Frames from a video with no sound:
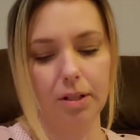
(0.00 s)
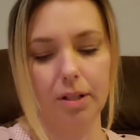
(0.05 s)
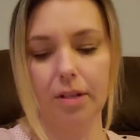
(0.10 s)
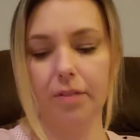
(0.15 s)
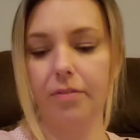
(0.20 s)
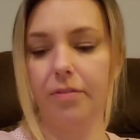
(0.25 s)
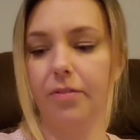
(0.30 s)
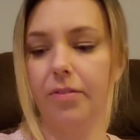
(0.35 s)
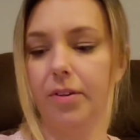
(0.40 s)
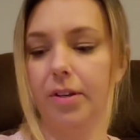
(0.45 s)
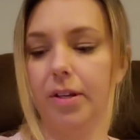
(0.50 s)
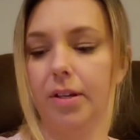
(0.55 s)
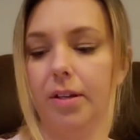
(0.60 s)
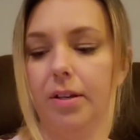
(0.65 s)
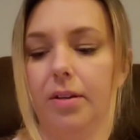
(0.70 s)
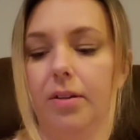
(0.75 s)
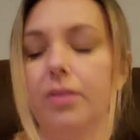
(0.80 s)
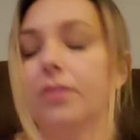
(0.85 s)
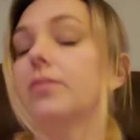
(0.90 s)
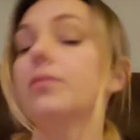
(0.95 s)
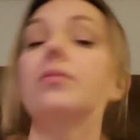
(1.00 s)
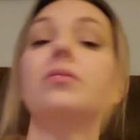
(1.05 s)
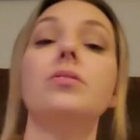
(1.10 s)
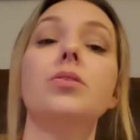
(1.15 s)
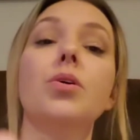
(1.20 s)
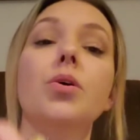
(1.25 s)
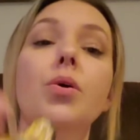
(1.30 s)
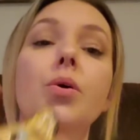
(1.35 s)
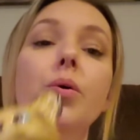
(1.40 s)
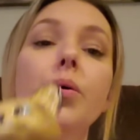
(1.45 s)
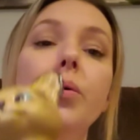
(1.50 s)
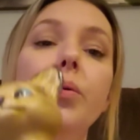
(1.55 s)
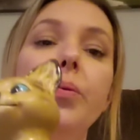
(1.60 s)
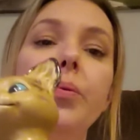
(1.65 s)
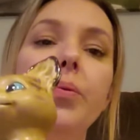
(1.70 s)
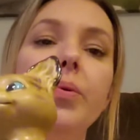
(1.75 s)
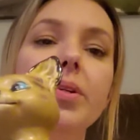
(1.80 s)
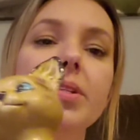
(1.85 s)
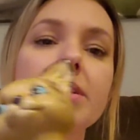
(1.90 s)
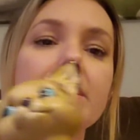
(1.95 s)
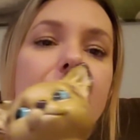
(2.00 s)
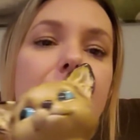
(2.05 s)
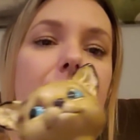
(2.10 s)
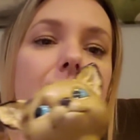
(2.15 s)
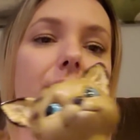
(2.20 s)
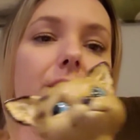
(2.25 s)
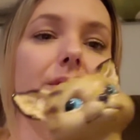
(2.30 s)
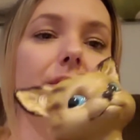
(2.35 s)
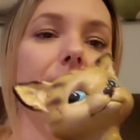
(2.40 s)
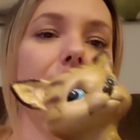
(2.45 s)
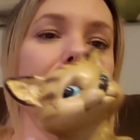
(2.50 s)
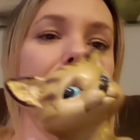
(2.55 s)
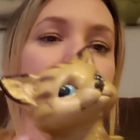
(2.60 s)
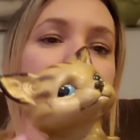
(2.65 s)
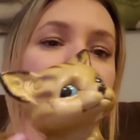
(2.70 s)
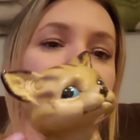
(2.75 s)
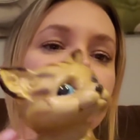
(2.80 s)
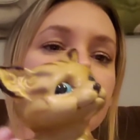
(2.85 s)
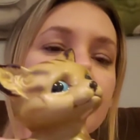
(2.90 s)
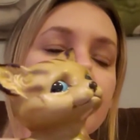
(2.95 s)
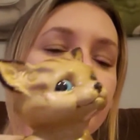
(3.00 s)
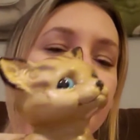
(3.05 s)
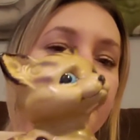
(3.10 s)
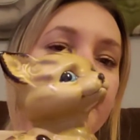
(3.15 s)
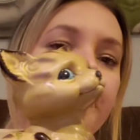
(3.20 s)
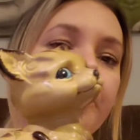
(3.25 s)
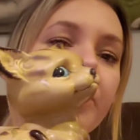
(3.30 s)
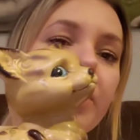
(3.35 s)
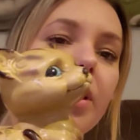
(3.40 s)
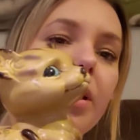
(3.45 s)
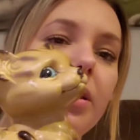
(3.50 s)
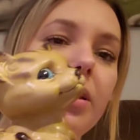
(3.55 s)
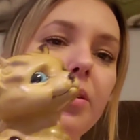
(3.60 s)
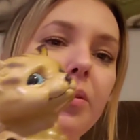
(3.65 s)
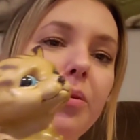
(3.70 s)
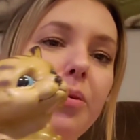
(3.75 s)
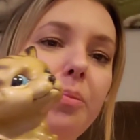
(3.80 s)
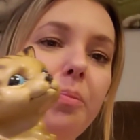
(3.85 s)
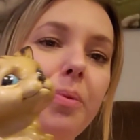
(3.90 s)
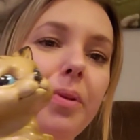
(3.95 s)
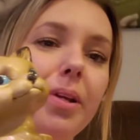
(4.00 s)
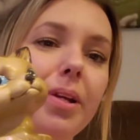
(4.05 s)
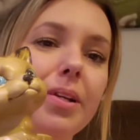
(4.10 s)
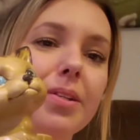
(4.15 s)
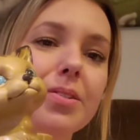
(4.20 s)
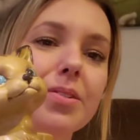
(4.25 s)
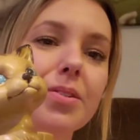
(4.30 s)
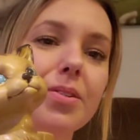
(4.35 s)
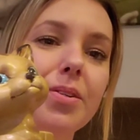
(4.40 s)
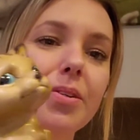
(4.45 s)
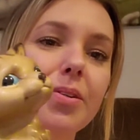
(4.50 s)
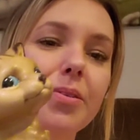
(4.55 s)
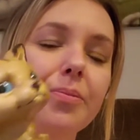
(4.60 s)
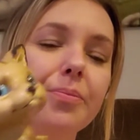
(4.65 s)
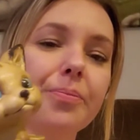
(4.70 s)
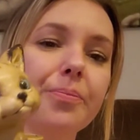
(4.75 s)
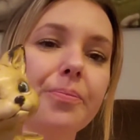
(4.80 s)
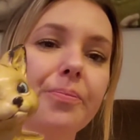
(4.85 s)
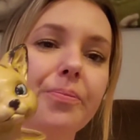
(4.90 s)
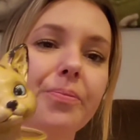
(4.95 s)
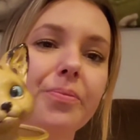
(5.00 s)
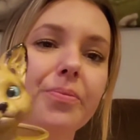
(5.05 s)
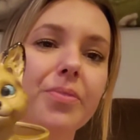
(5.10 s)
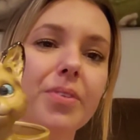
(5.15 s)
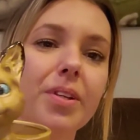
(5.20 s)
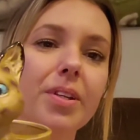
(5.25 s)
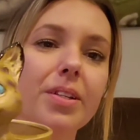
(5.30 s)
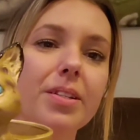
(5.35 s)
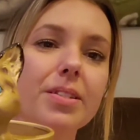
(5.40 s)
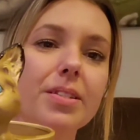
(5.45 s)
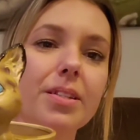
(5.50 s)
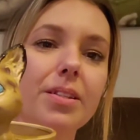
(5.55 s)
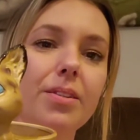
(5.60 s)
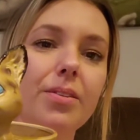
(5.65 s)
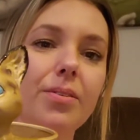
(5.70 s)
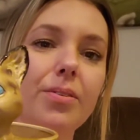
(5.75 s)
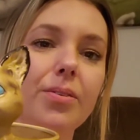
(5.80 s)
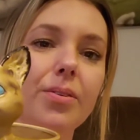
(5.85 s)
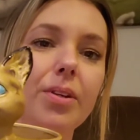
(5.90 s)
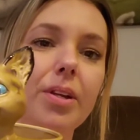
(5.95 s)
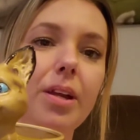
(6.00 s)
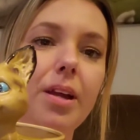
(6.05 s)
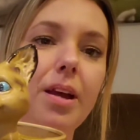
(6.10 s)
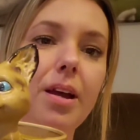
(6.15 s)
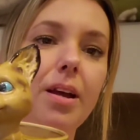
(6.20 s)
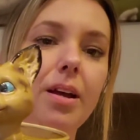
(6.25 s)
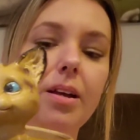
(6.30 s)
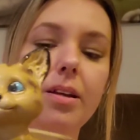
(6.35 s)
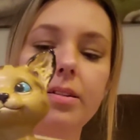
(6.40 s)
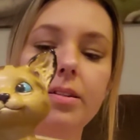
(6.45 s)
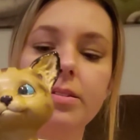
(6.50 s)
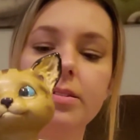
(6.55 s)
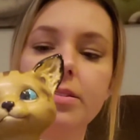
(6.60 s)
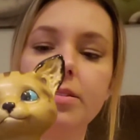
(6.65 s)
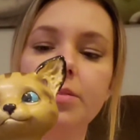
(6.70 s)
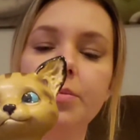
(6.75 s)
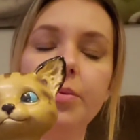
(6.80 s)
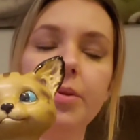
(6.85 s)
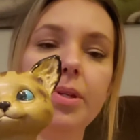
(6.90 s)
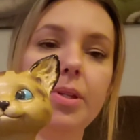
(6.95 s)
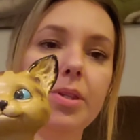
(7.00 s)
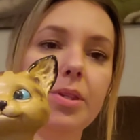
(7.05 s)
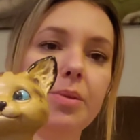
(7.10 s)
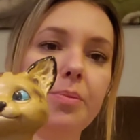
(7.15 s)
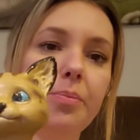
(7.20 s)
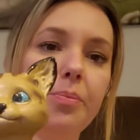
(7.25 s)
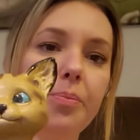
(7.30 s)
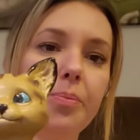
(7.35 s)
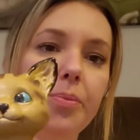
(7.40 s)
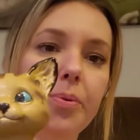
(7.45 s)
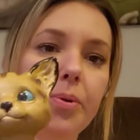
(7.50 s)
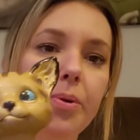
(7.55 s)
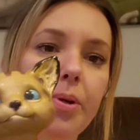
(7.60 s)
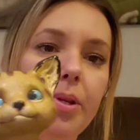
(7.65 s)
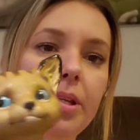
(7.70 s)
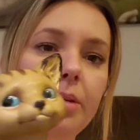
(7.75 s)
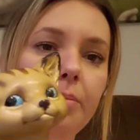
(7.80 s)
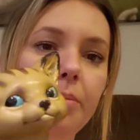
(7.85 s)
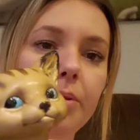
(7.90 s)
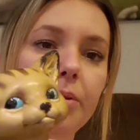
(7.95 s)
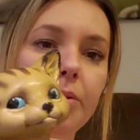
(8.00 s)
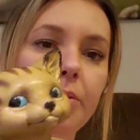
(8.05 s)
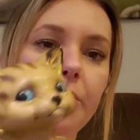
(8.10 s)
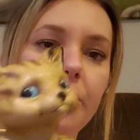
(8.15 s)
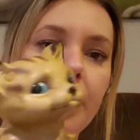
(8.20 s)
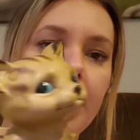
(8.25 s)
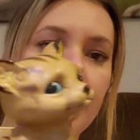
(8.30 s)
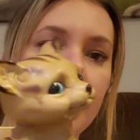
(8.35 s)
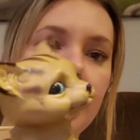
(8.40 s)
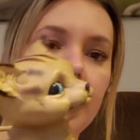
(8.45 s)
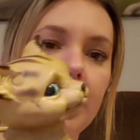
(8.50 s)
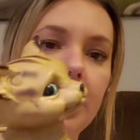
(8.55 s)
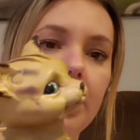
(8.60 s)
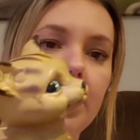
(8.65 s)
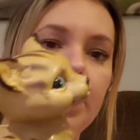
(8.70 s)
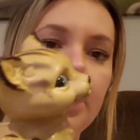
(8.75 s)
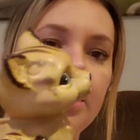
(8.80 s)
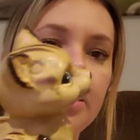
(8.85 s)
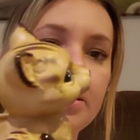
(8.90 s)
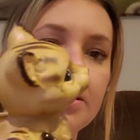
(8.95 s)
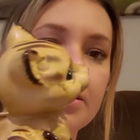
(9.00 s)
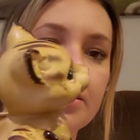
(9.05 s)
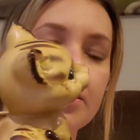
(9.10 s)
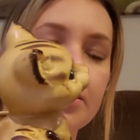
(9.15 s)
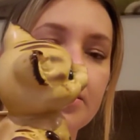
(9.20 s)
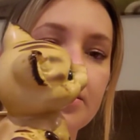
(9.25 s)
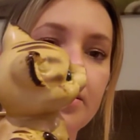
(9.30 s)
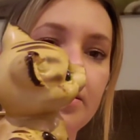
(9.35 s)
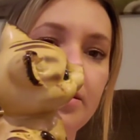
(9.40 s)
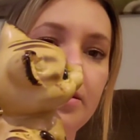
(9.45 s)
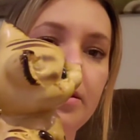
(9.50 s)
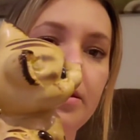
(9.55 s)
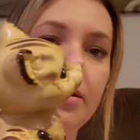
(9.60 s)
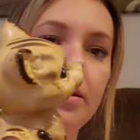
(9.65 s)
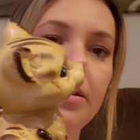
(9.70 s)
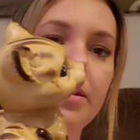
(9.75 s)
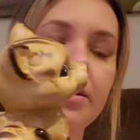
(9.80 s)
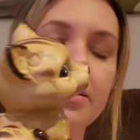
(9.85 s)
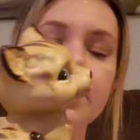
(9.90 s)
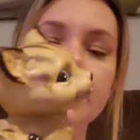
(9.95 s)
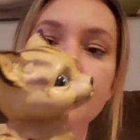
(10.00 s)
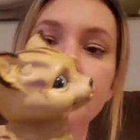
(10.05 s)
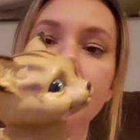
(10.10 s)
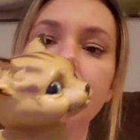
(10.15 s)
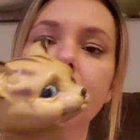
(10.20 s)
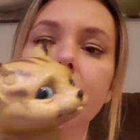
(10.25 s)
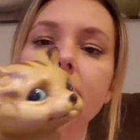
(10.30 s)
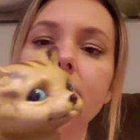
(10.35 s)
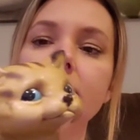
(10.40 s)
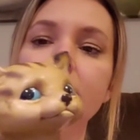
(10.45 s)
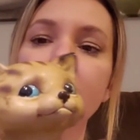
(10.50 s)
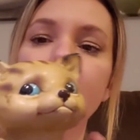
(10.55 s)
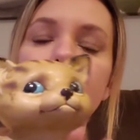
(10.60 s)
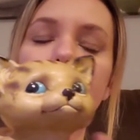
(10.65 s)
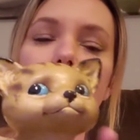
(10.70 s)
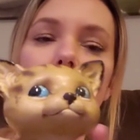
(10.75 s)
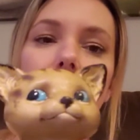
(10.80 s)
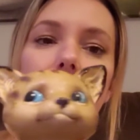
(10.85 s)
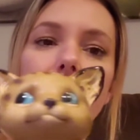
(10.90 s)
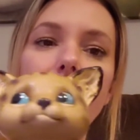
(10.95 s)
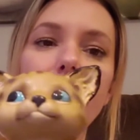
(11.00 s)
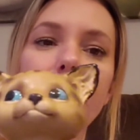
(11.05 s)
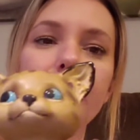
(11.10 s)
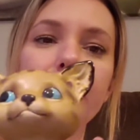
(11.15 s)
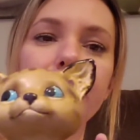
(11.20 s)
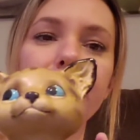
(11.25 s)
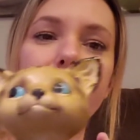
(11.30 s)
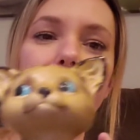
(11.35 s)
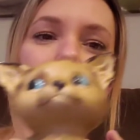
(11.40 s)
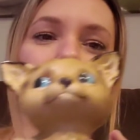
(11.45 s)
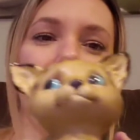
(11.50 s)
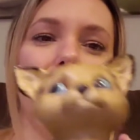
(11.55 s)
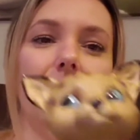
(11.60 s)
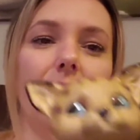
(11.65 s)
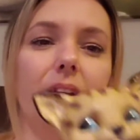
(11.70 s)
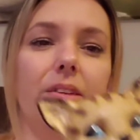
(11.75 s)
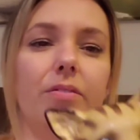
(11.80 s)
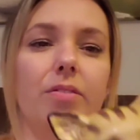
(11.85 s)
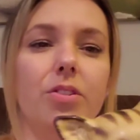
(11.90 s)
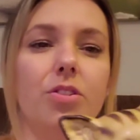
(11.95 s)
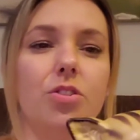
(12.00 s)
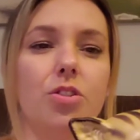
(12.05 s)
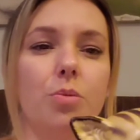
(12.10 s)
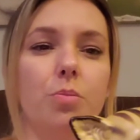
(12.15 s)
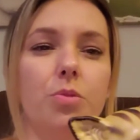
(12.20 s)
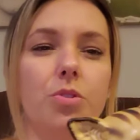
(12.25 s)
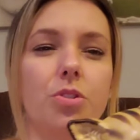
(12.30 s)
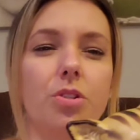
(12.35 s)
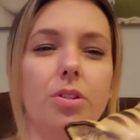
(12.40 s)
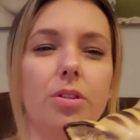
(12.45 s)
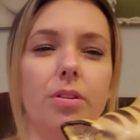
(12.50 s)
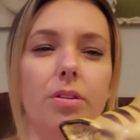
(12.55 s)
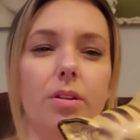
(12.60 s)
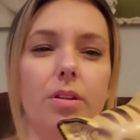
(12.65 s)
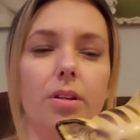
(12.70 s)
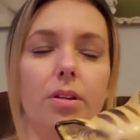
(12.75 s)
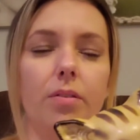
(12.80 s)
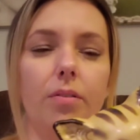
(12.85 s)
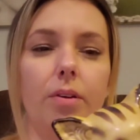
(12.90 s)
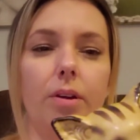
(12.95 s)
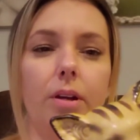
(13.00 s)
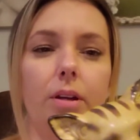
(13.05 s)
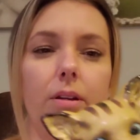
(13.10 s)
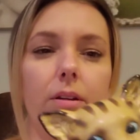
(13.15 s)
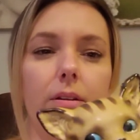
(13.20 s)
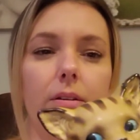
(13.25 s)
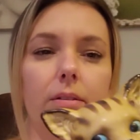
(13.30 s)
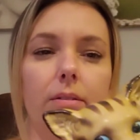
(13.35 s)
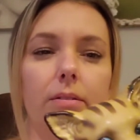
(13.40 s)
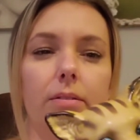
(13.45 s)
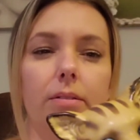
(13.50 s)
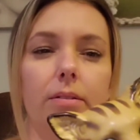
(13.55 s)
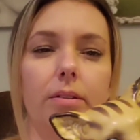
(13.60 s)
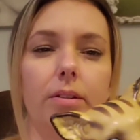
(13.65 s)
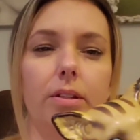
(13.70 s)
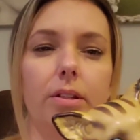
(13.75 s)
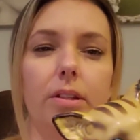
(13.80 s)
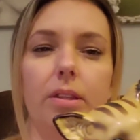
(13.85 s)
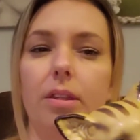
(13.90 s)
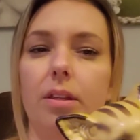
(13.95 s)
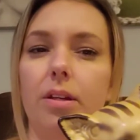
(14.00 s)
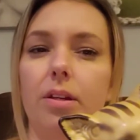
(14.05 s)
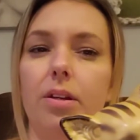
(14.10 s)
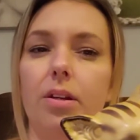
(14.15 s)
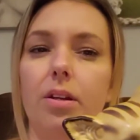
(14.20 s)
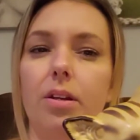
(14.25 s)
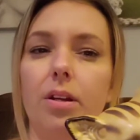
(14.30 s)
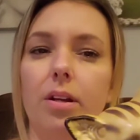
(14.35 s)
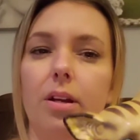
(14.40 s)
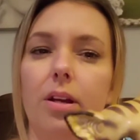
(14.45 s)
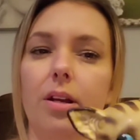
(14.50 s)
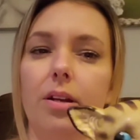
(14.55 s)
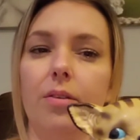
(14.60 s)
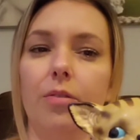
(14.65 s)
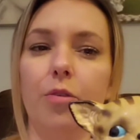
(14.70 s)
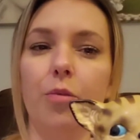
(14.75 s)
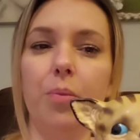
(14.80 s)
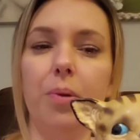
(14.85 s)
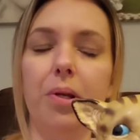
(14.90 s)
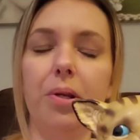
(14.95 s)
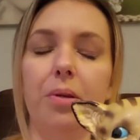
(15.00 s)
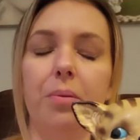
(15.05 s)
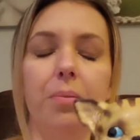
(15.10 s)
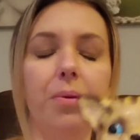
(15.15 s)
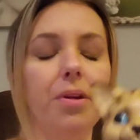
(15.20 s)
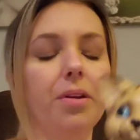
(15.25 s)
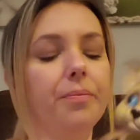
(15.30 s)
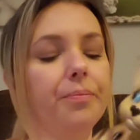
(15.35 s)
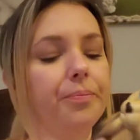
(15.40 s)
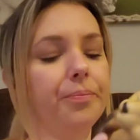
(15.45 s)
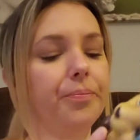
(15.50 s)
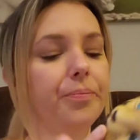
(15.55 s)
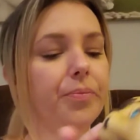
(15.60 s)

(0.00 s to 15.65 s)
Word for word: I found was this little planter. It's a little cat with pretty blue eyes. It's a nice color kind of Egyptian looking, right? I think, kind of reminding me